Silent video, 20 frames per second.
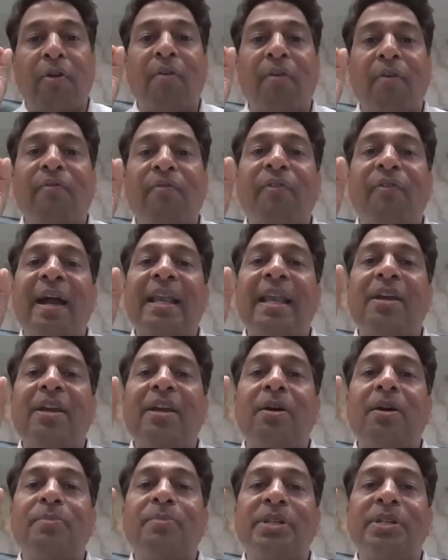from
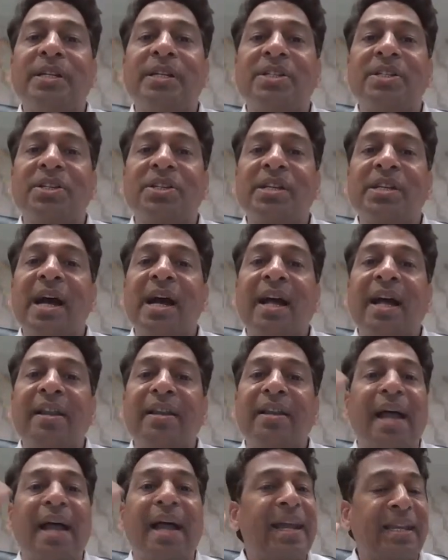filing of GSTR
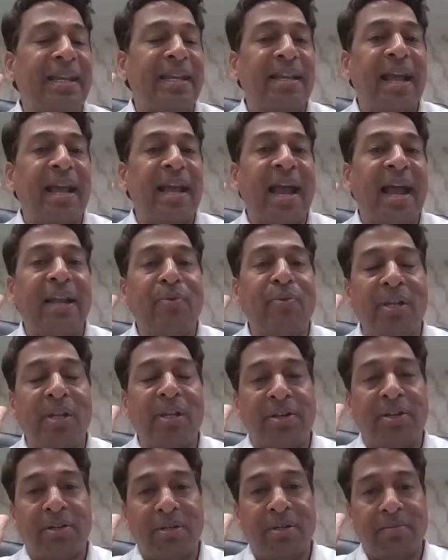9 annual
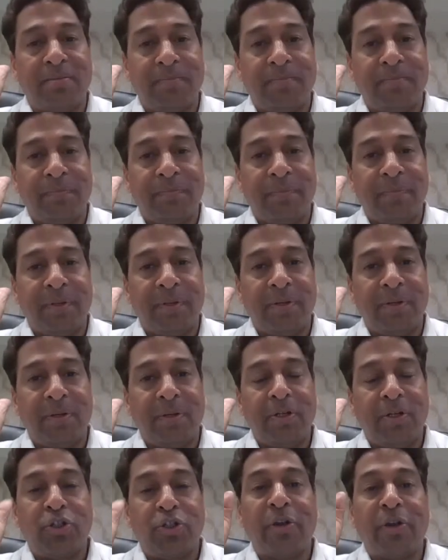return.
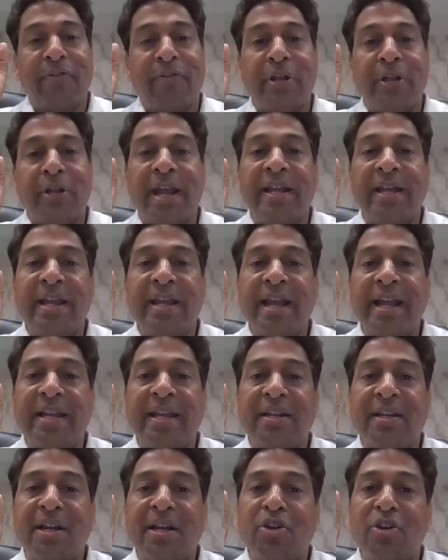So if your
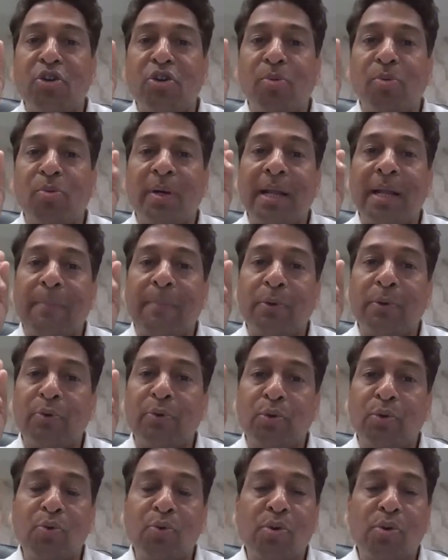aggregate turnover up
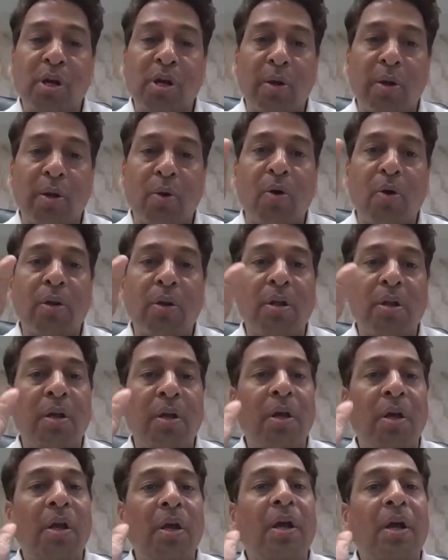to 2 crore,
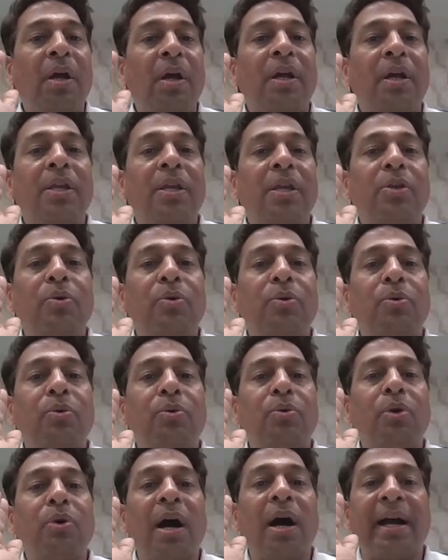
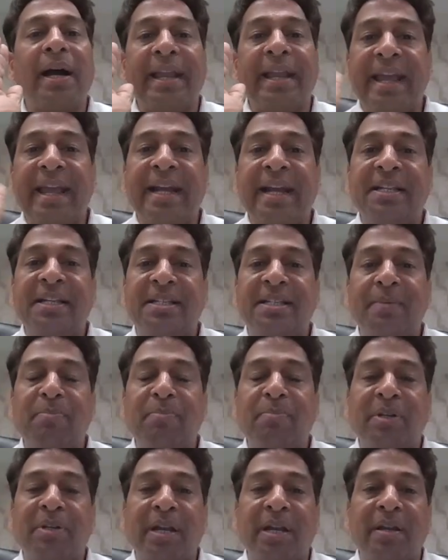you are
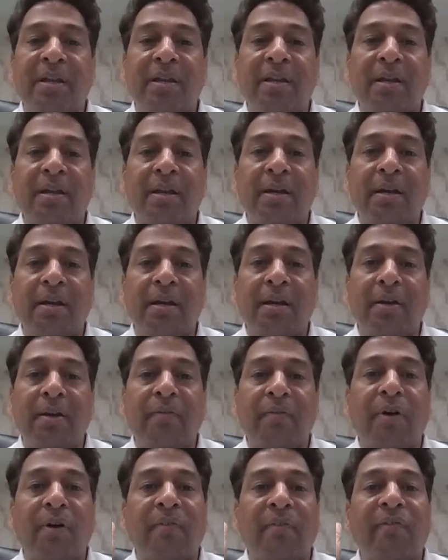exempted
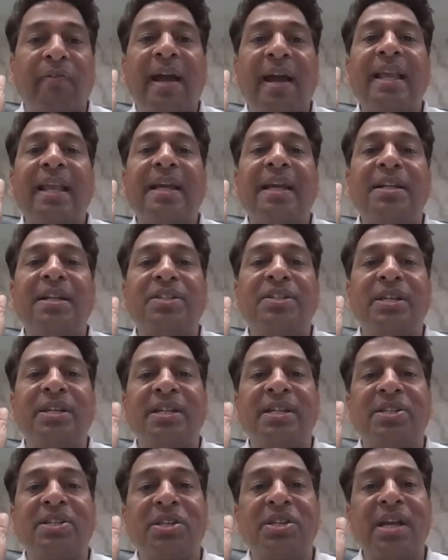for filing
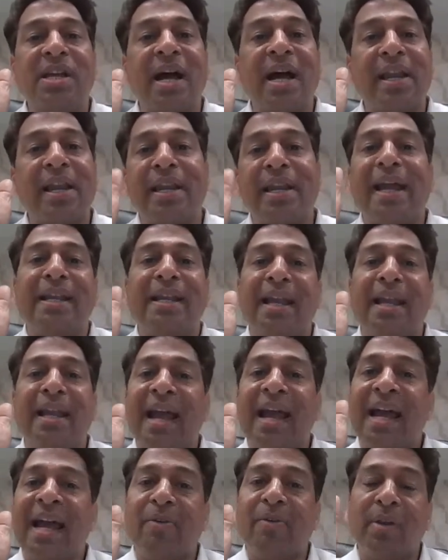GSTR 9
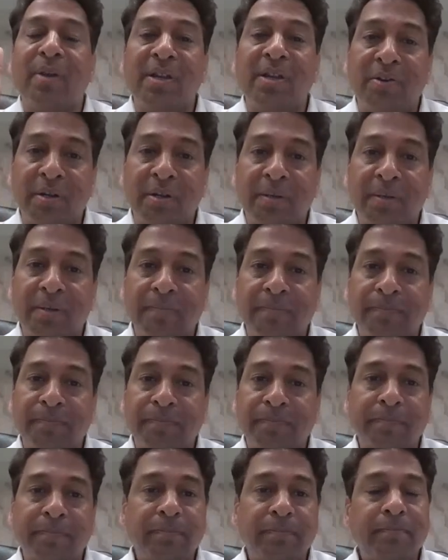annual return.
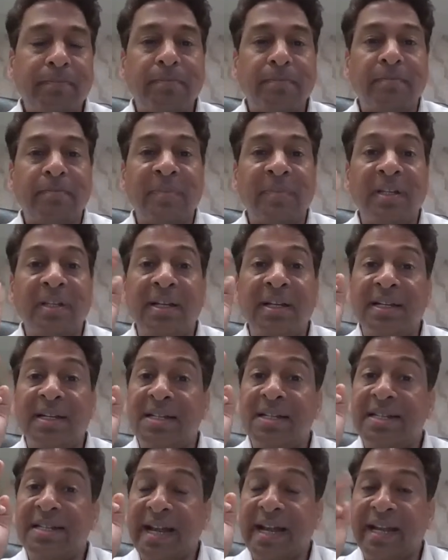
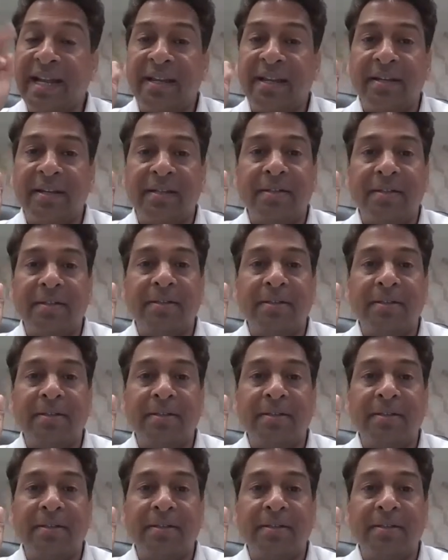Second,